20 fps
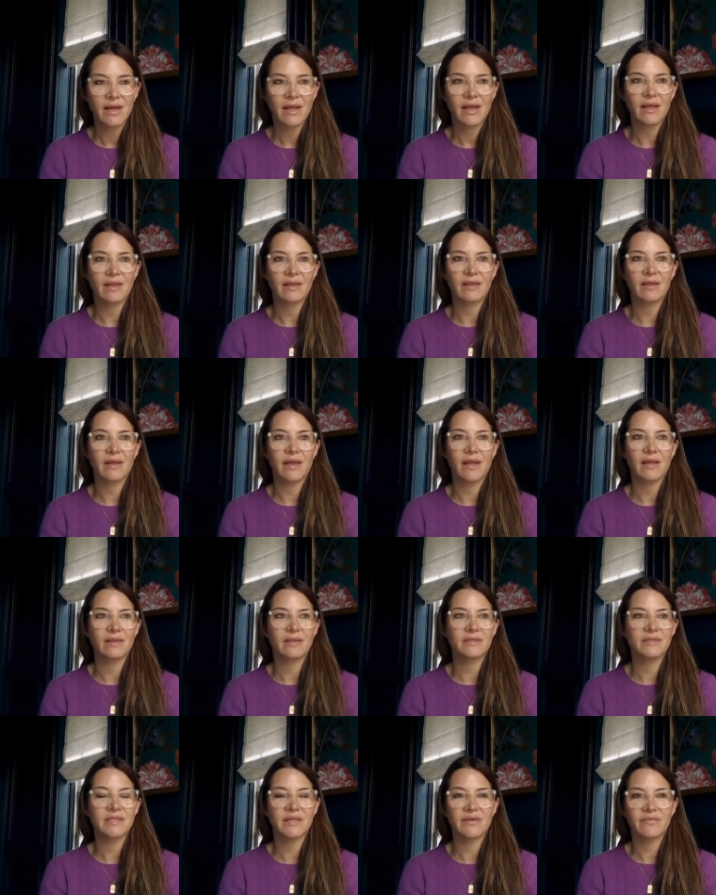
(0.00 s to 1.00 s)
and and
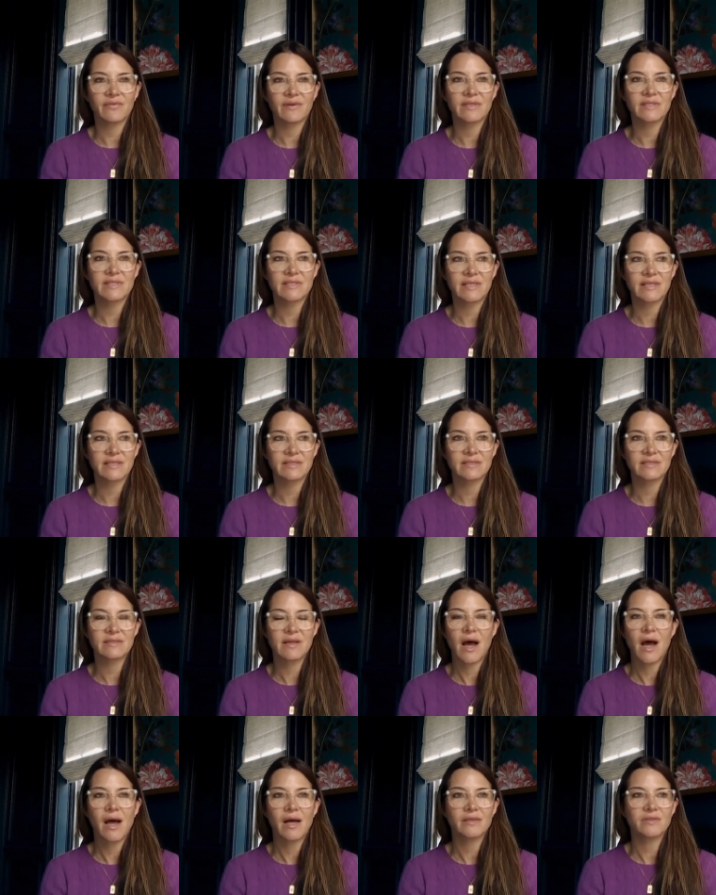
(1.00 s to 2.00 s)
the difference is
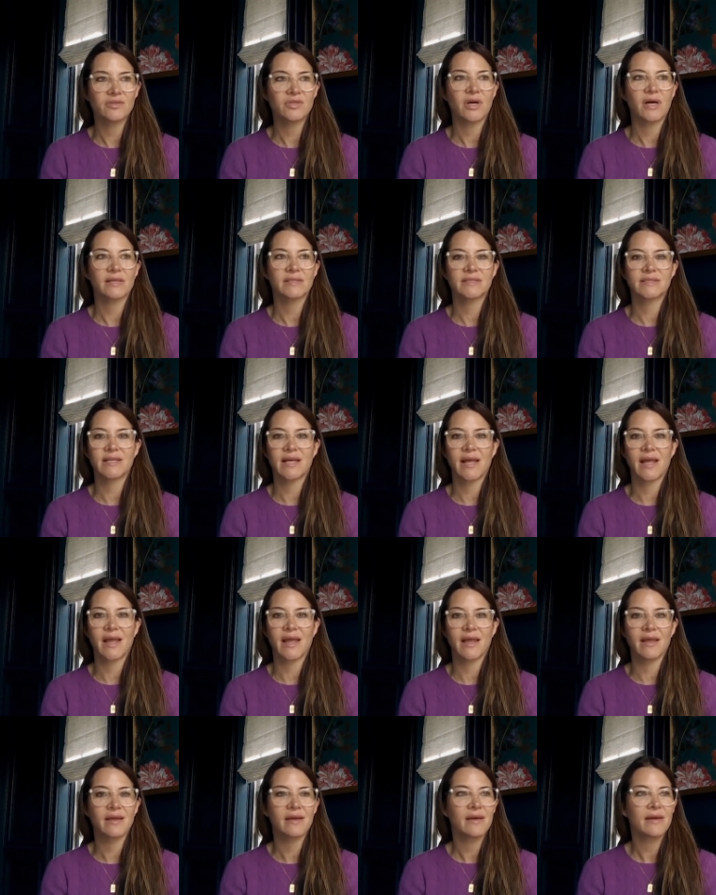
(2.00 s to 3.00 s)
not just
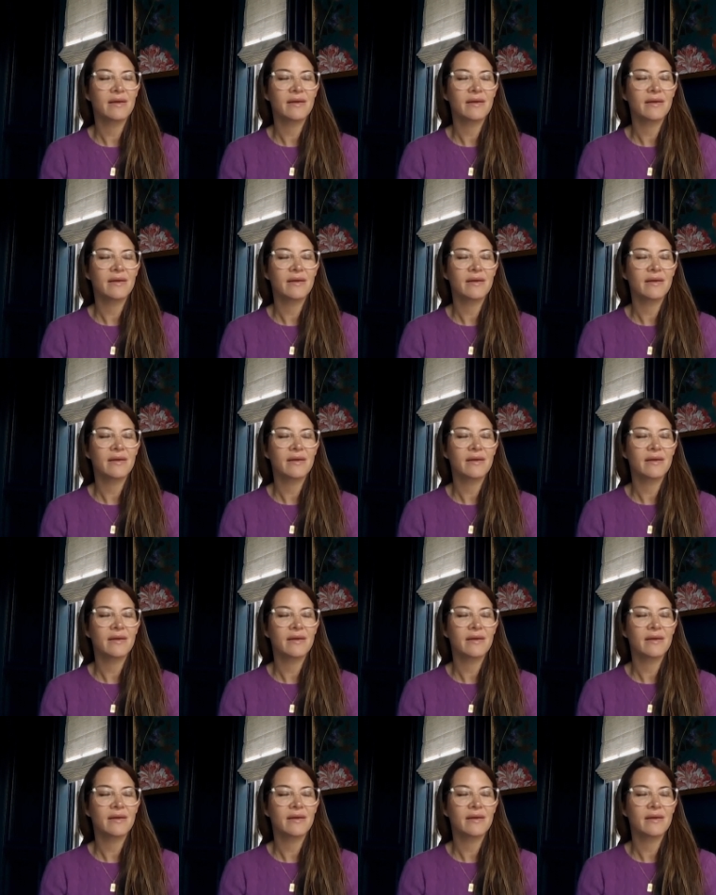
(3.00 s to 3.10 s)
a